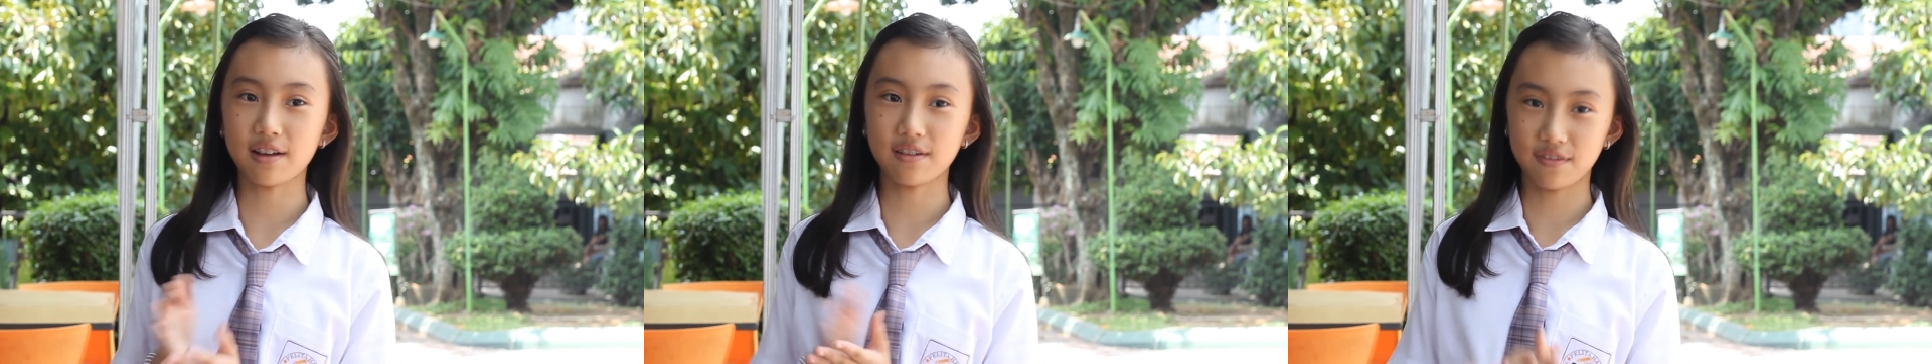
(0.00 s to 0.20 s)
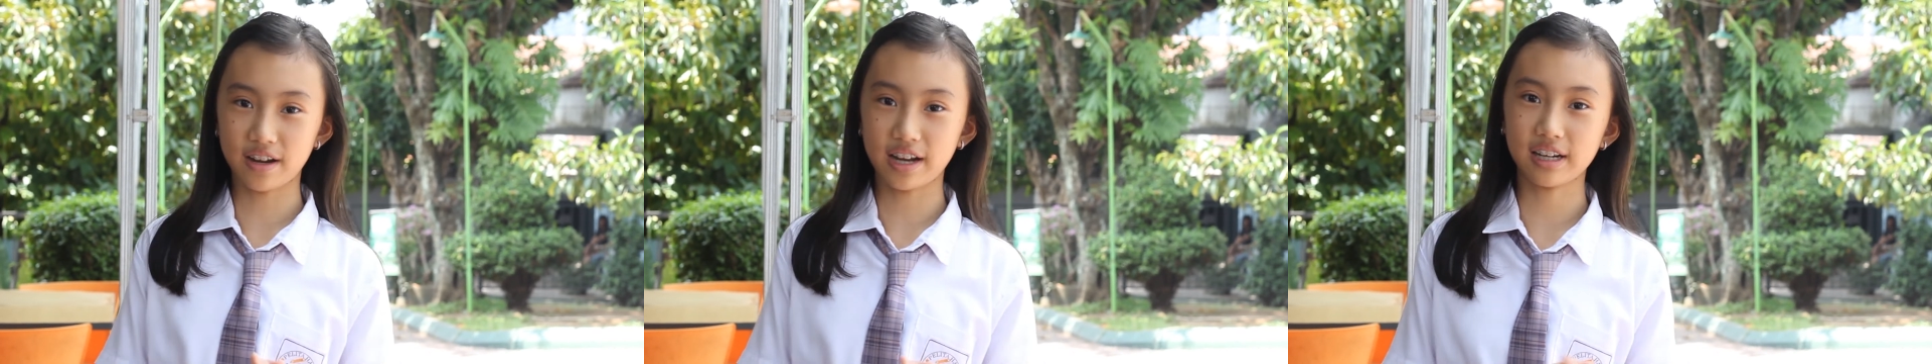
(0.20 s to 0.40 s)

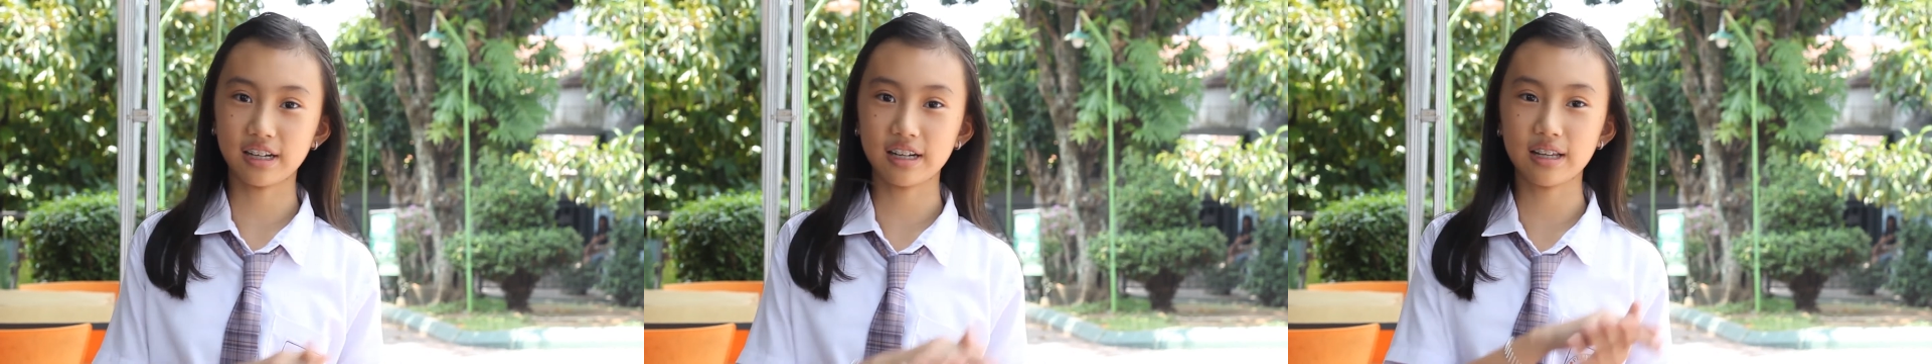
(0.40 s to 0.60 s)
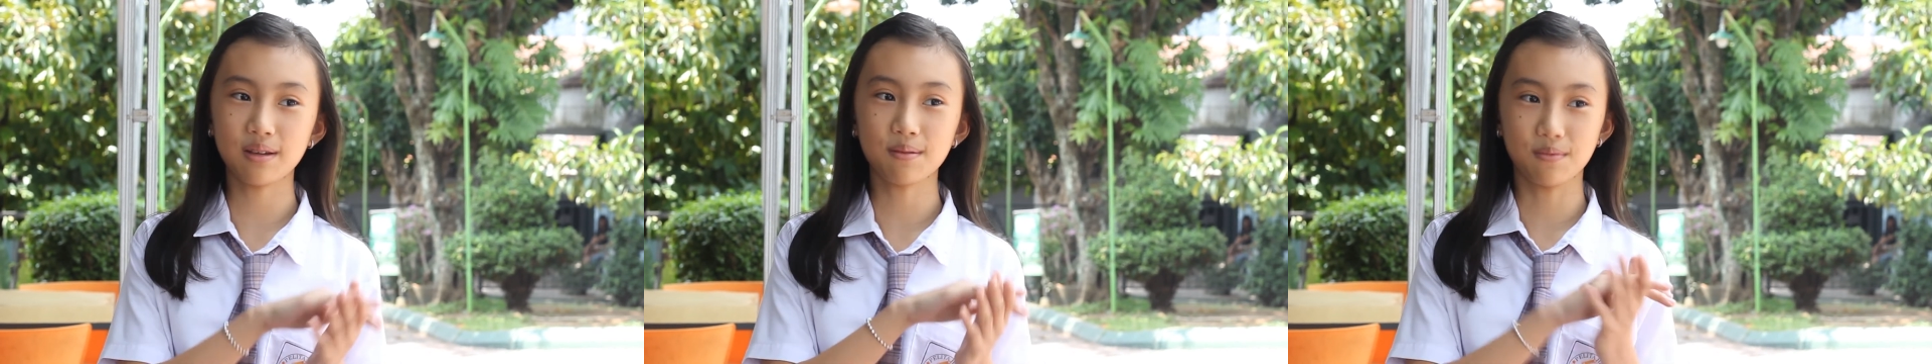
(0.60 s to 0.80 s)
I
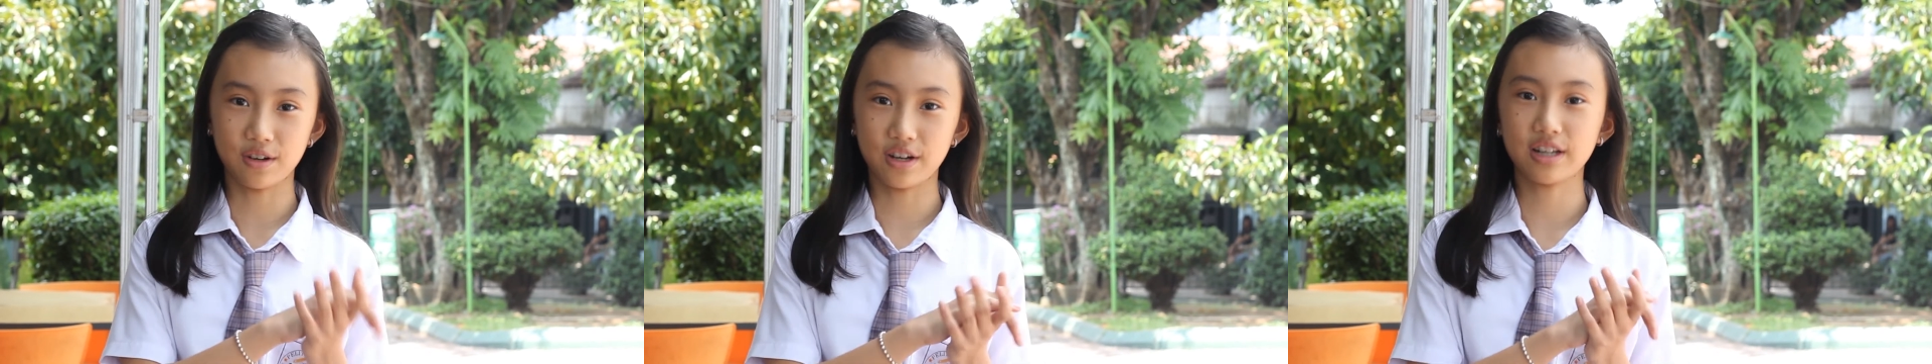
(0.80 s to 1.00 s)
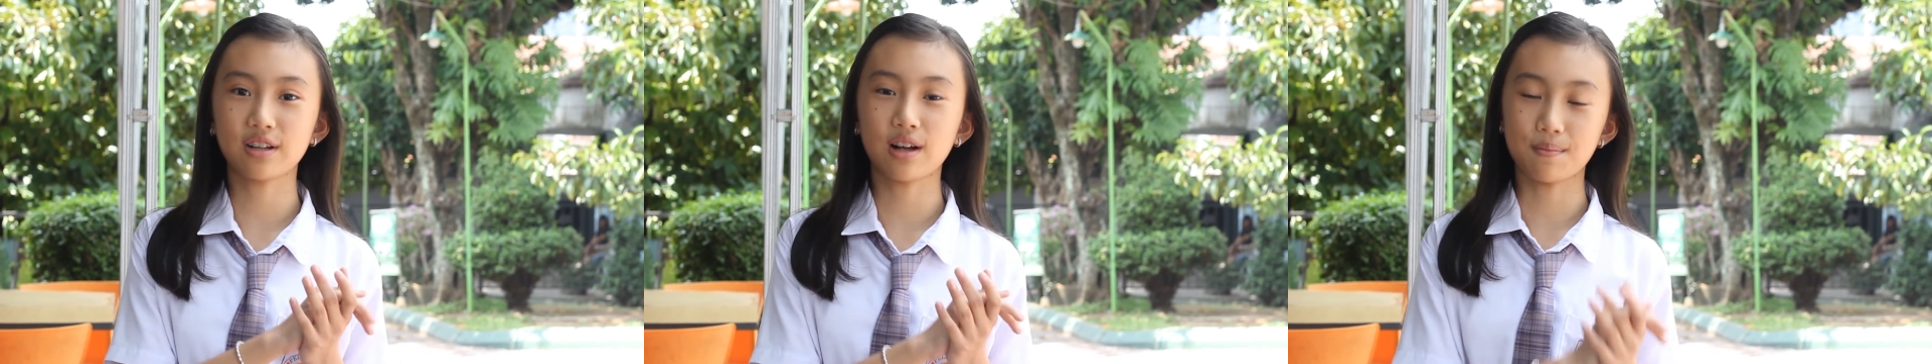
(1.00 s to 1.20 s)
finally
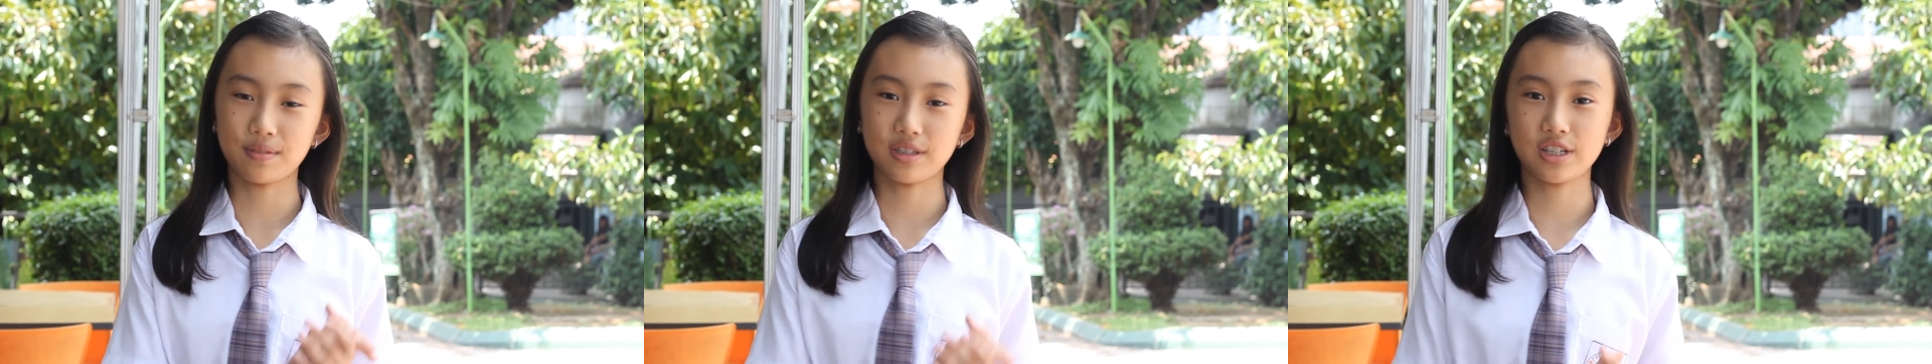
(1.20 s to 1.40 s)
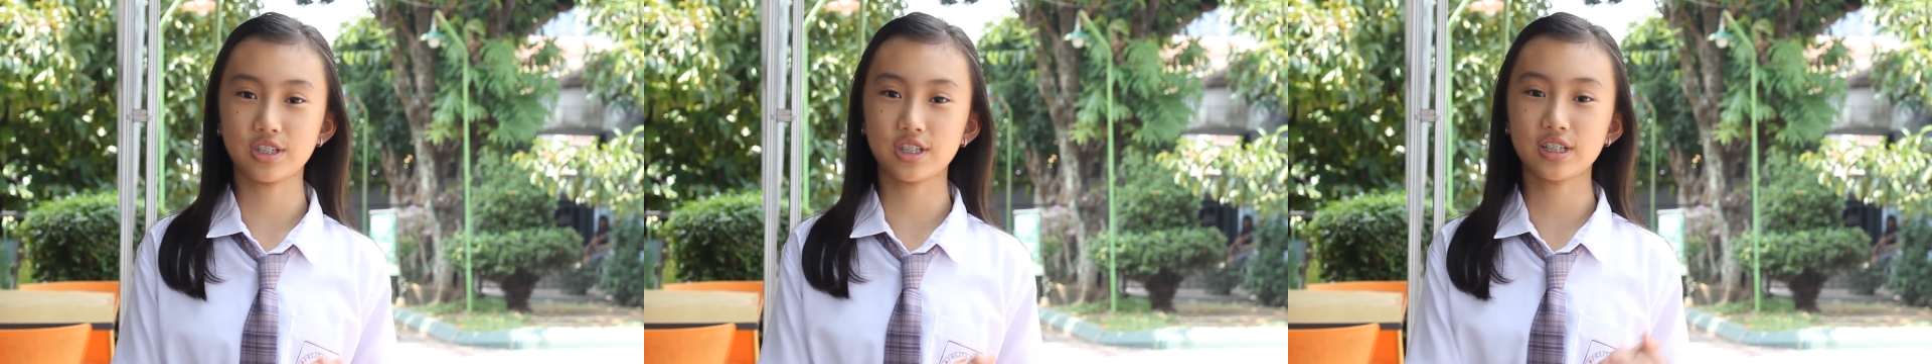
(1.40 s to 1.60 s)
won the
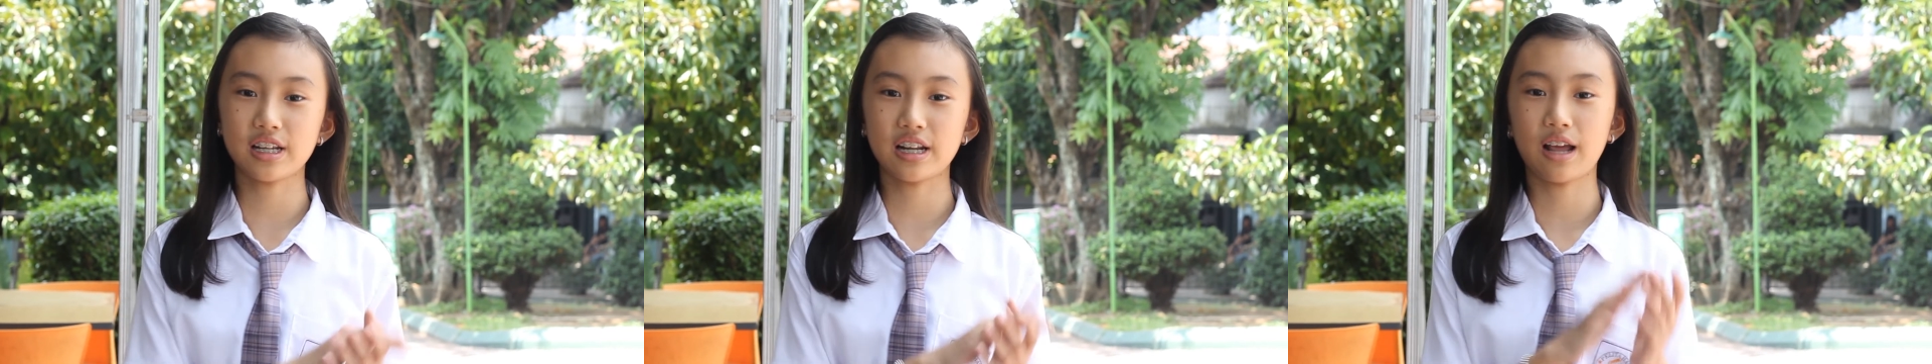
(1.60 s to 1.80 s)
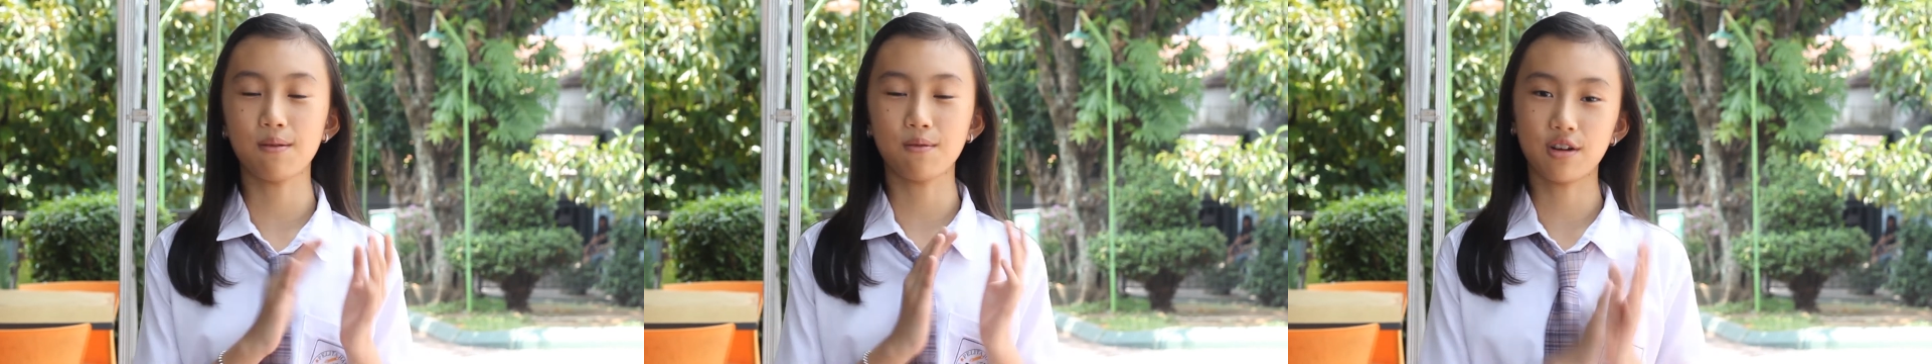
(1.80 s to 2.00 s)
competition
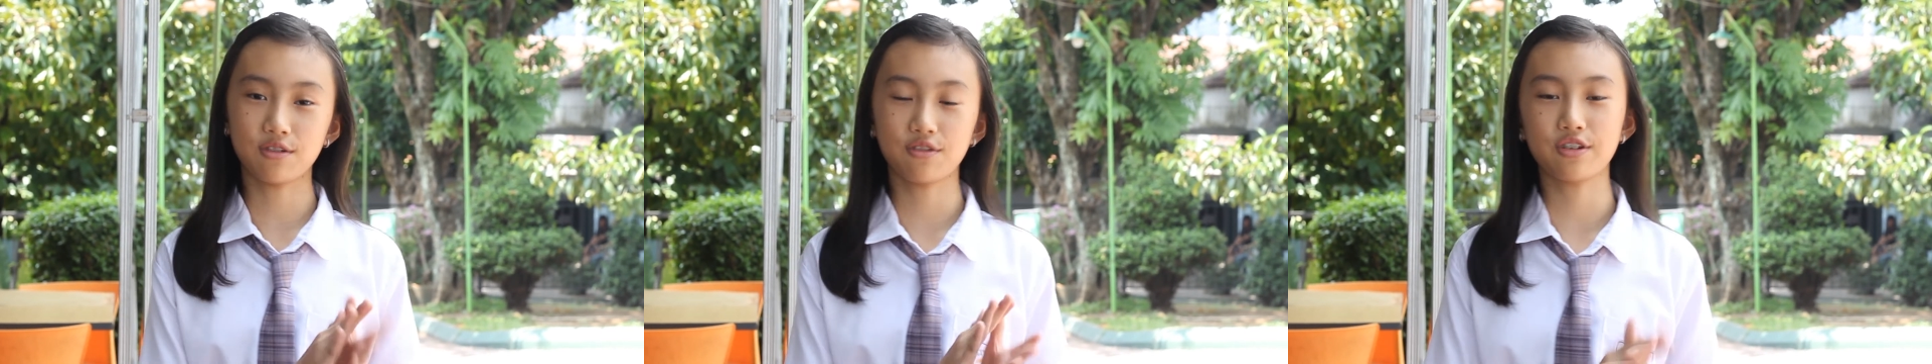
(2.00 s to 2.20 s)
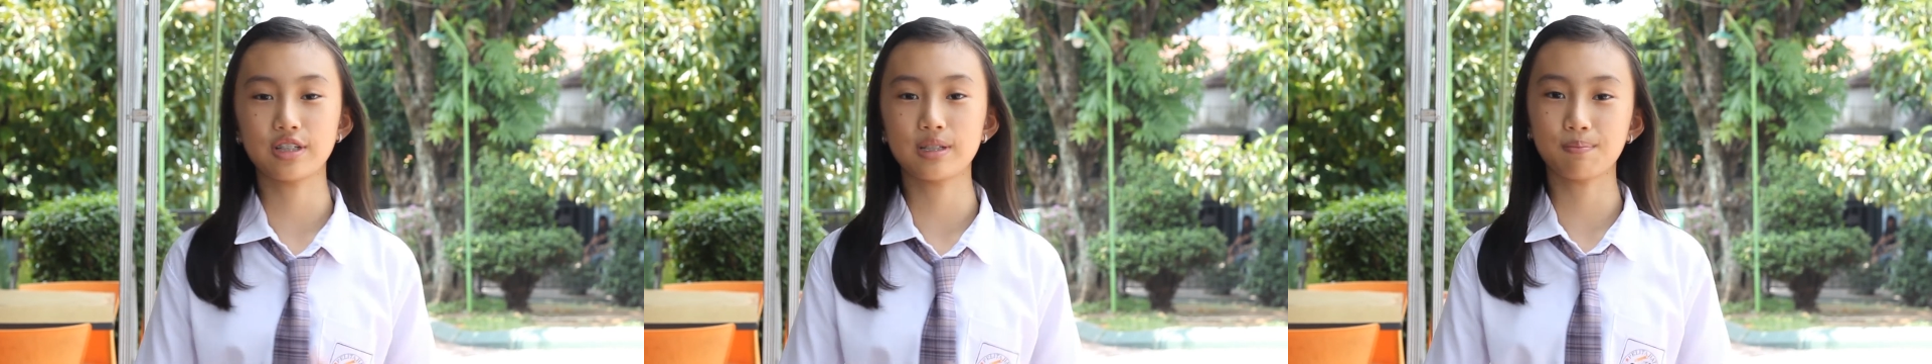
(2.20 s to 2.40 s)
and I
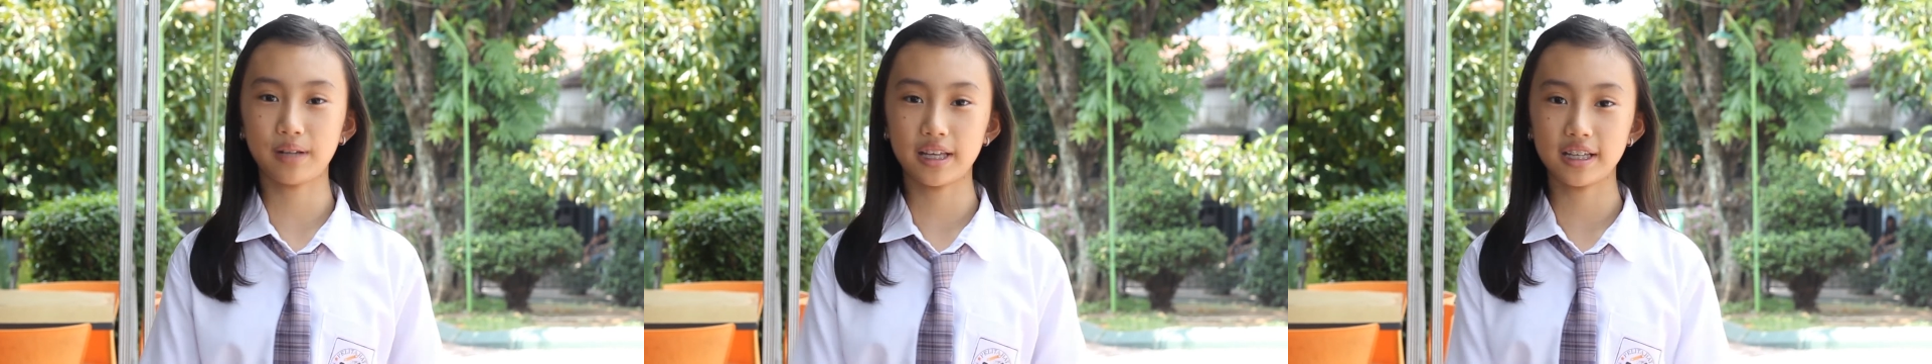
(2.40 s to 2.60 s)
won first